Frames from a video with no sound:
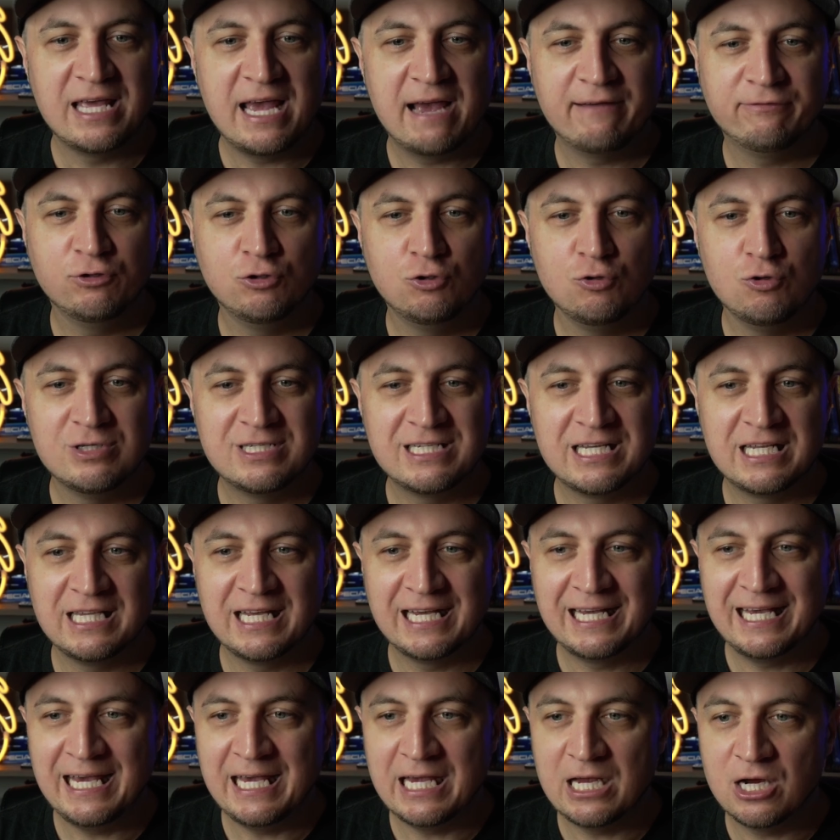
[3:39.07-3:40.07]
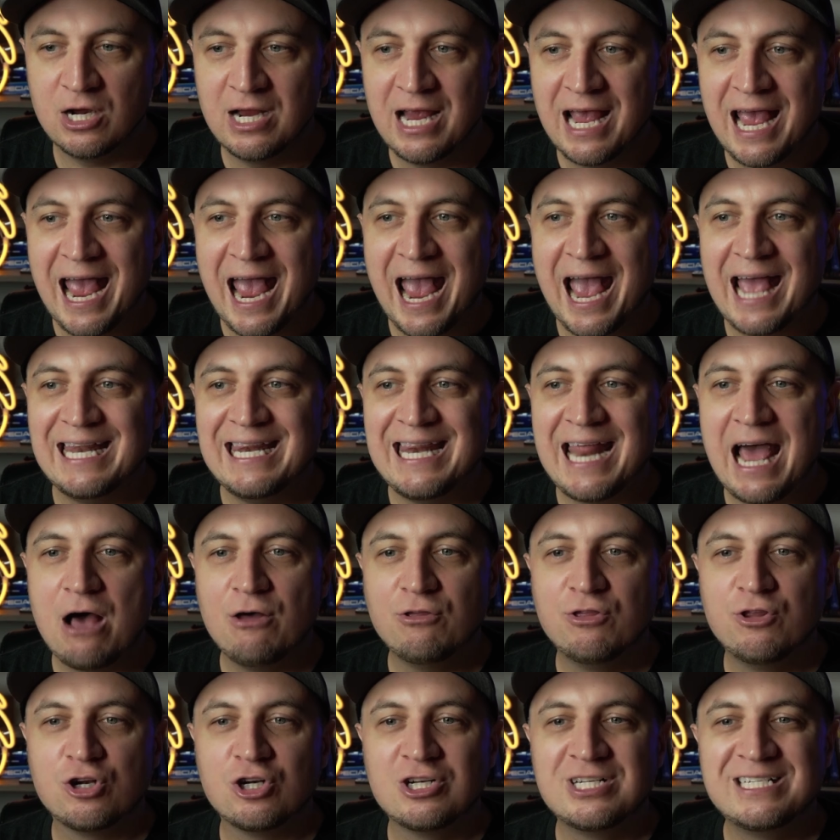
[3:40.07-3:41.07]
they have to do is click here, and
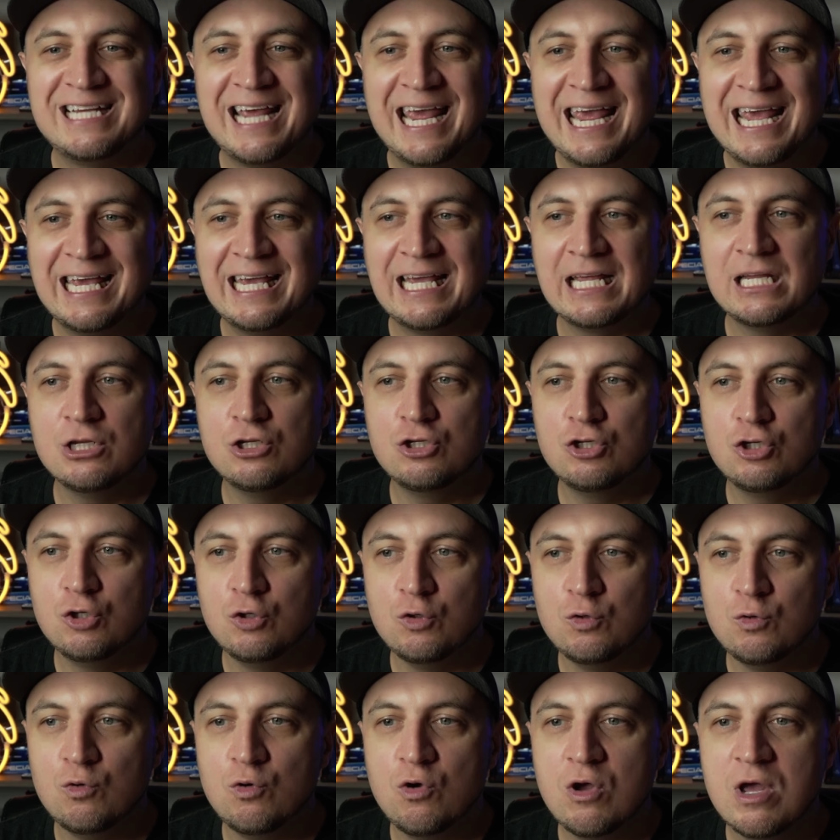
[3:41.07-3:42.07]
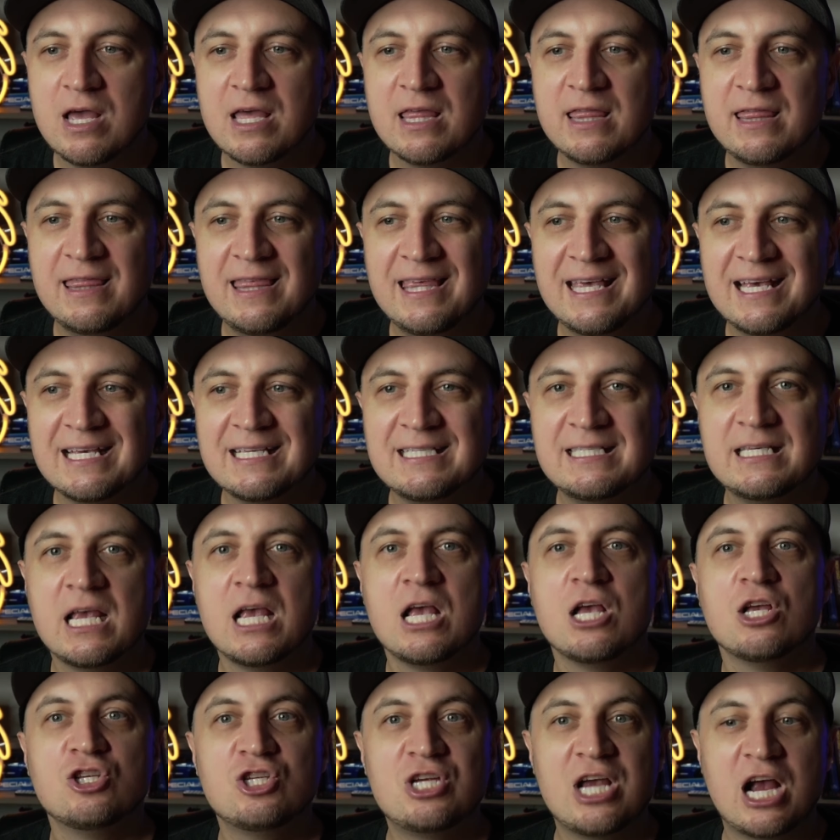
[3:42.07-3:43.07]
now they're taken to this
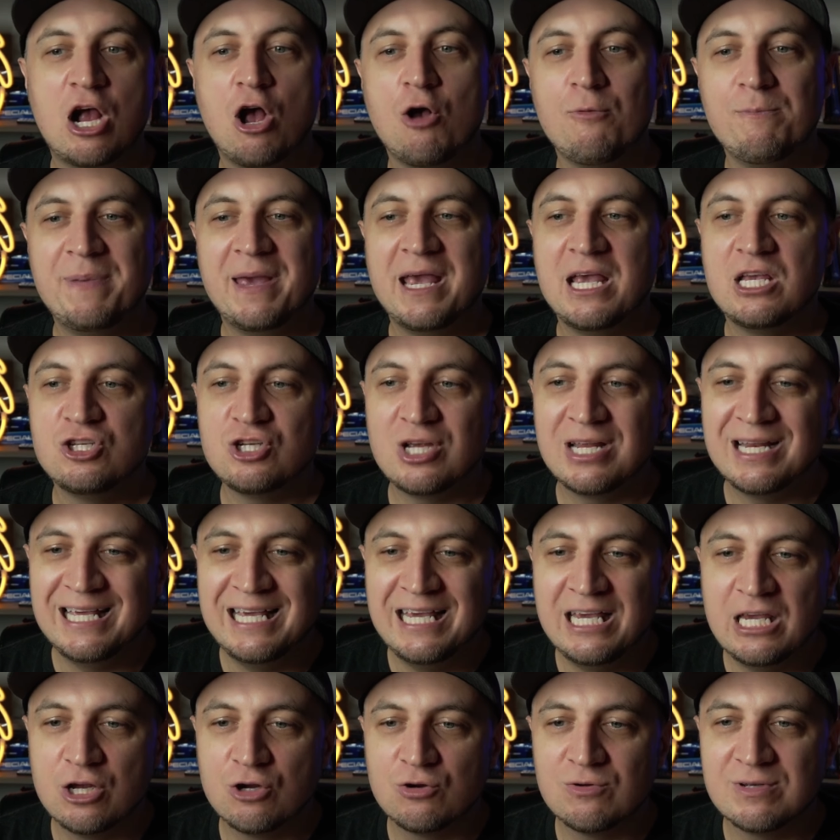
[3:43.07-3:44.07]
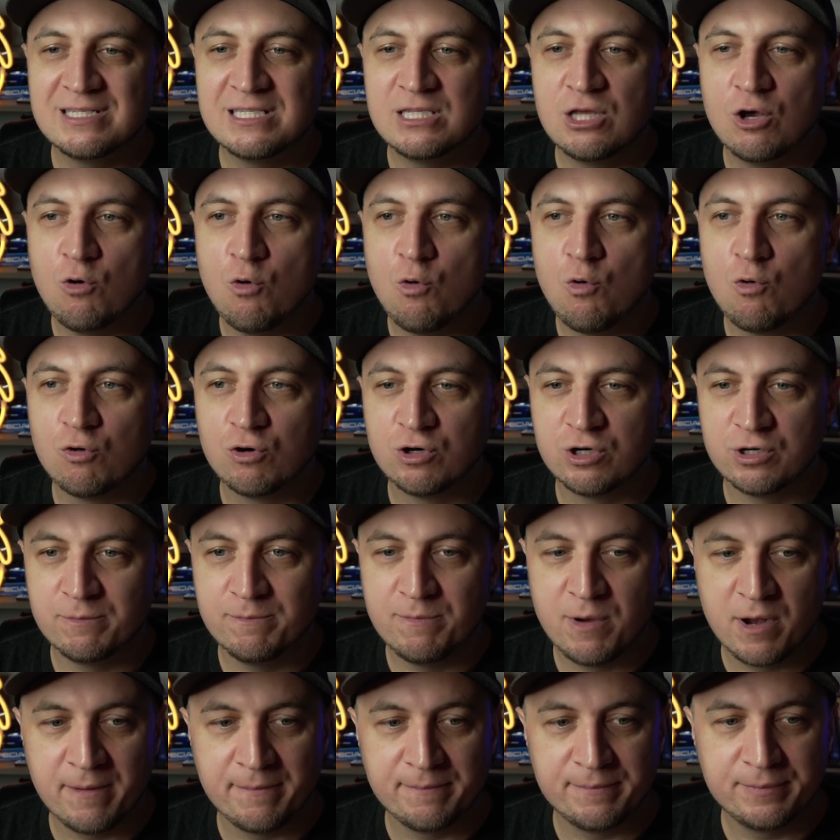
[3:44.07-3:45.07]
checkout page, and here is the order
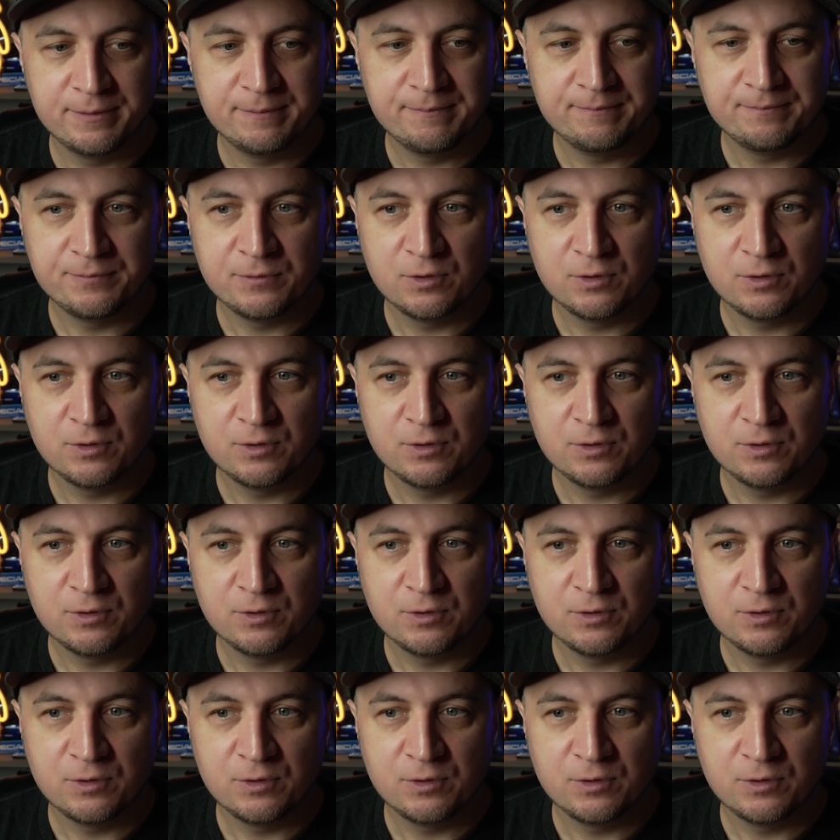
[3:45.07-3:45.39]
bump.